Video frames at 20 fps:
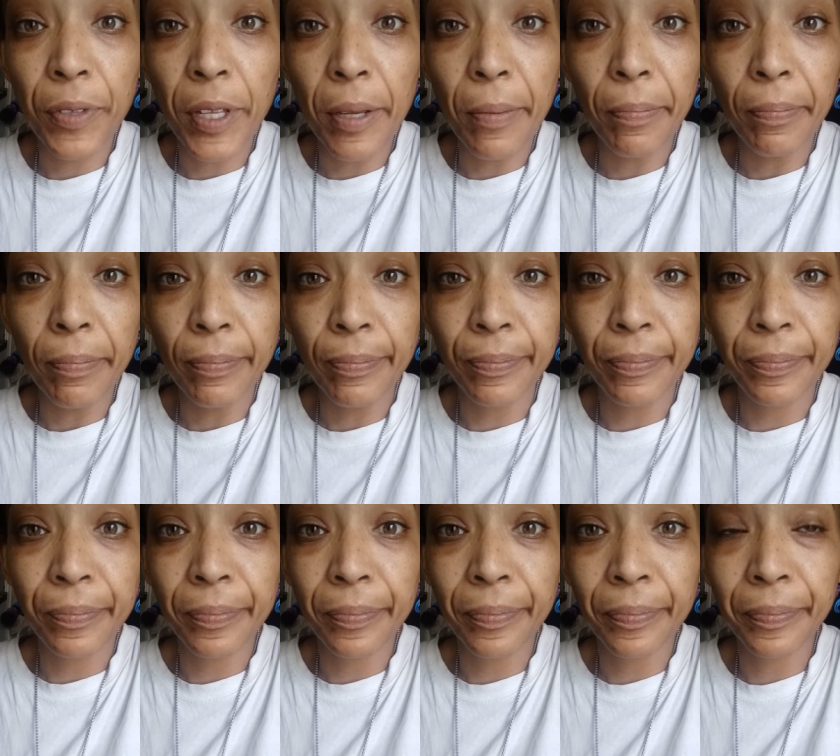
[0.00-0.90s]
them
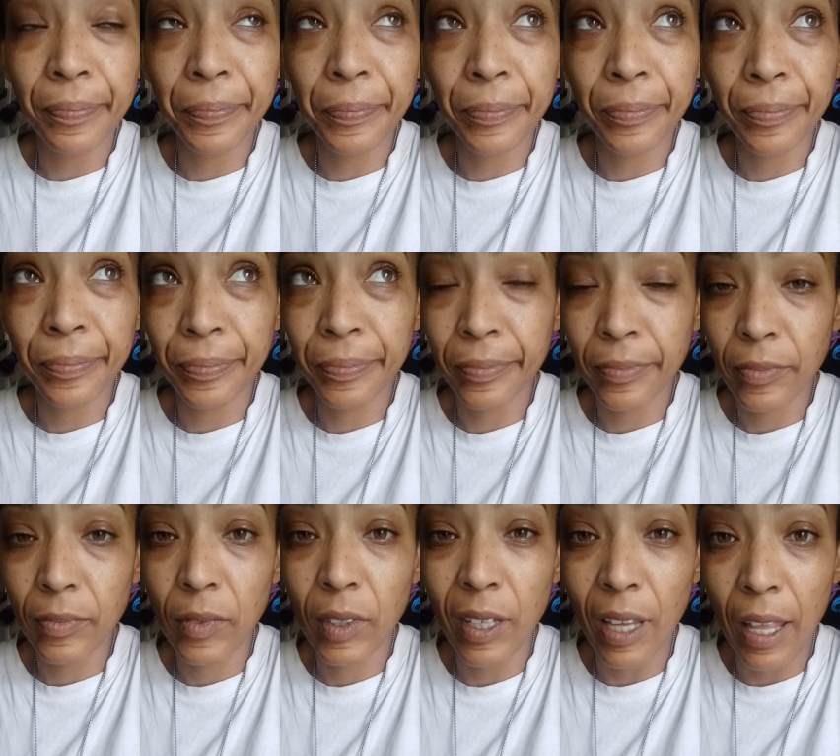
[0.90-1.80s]

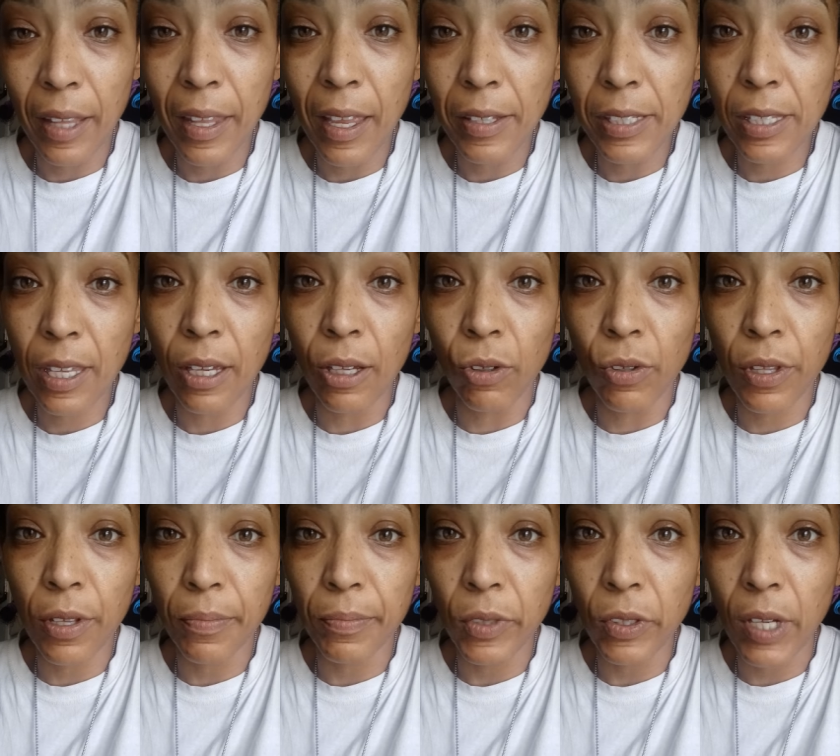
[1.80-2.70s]
yeah that's kill them